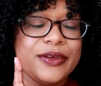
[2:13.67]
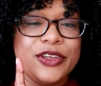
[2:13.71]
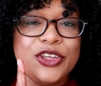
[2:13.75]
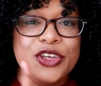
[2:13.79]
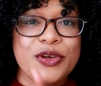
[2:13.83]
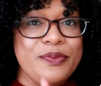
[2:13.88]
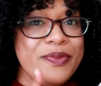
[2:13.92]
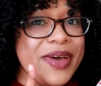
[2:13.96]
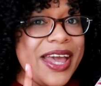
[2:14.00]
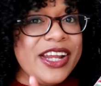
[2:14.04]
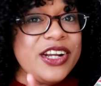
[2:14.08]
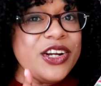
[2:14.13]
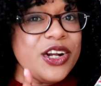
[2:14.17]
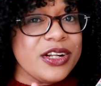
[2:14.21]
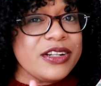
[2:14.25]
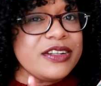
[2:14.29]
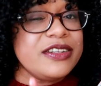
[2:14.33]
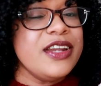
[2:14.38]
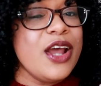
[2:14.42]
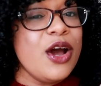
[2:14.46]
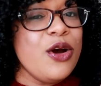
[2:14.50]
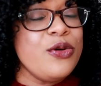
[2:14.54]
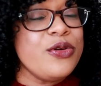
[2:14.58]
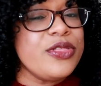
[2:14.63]
you may
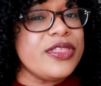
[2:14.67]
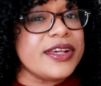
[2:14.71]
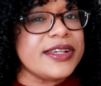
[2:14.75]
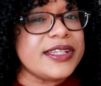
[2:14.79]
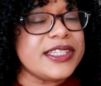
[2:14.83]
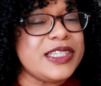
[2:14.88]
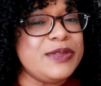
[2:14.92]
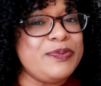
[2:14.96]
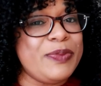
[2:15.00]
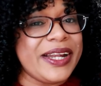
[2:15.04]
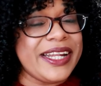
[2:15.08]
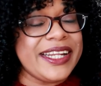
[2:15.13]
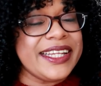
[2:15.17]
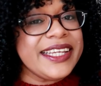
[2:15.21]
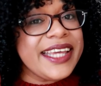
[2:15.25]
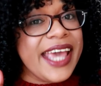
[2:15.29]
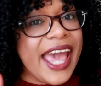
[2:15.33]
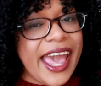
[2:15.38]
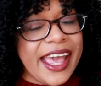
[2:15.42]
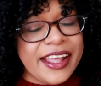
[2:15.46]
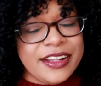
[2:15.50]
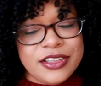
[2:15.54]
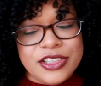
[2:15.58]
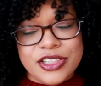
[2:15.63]
not know this, but
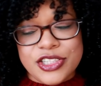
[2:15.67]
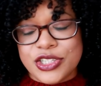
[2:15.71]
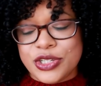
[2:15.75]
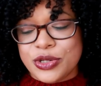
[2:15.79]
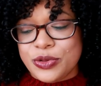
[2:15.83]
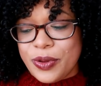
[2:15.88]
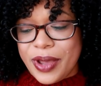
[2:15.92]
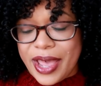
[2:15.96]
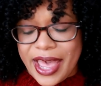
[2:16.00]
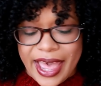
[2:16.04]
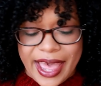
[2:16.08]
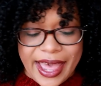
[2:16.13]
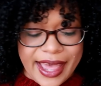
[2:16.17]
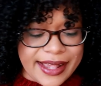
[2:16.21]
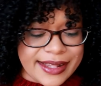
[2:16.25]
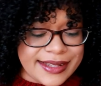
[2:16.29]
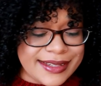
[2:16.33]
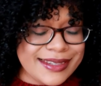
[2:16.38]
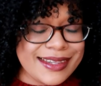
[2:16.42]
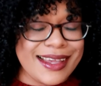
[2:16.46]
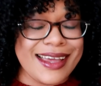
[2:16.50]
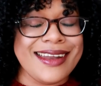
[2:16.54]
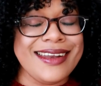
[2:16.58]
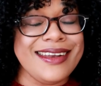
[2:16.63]
Cantu
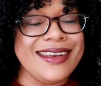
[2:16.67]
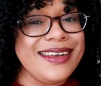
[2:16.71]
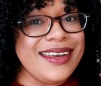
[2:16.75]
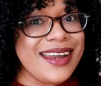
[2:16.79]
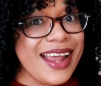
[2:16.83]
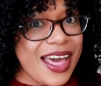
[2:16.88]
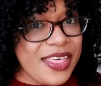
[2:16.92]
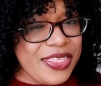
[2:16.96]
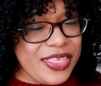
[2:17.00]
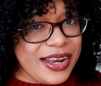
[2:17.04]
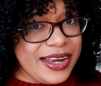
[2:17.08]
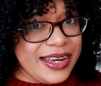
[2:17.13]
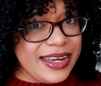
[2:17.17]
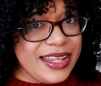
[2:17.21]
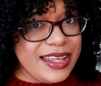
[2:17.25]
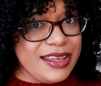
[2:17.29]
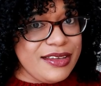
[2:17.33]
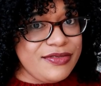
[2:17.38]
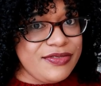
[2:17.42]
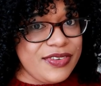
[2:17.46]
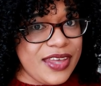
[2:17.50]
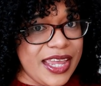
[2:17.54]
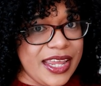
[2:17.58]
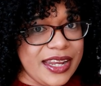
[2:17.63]
has another
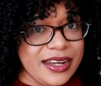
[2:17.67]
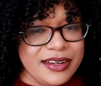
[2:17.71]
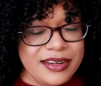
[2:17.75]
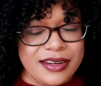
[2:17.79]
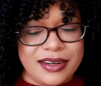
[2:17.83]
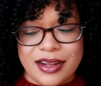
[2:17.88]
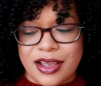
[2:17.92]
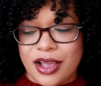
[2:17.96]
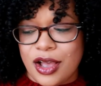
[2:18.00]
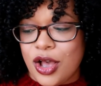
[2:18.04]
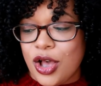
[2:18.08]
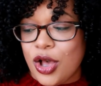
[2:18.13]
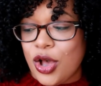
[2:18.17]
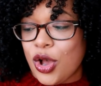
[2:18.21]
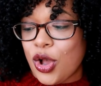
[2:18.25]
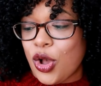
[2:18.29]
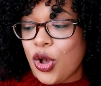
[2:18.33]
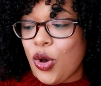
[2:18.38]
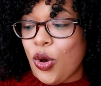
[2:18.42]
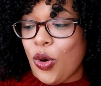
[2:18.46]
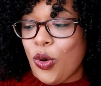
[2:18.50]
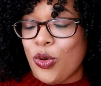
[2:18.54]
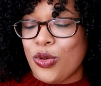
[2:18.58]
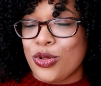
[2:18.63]
leave-in
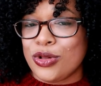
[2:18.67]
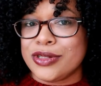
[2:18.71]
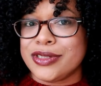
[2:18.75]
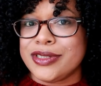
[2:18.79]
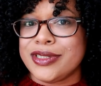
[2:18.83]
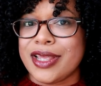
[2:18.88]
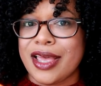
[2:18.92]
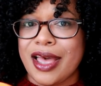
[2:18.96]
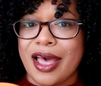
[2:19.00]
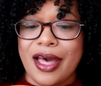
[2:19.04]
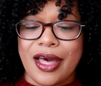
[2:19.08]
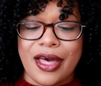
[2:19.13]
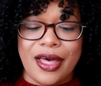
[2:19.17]
called